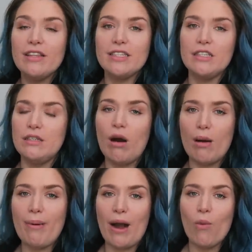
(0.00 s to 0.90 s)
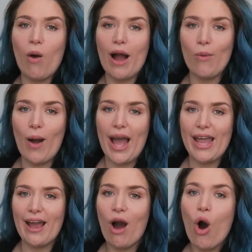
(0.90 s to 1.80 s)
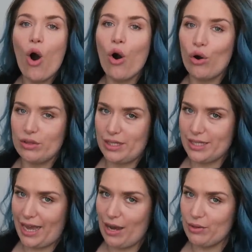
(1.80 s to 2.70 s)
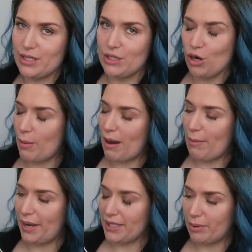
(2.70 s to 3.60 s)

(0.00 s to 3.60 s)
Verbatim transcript: This is not about what I weigh on the scale. This is not about my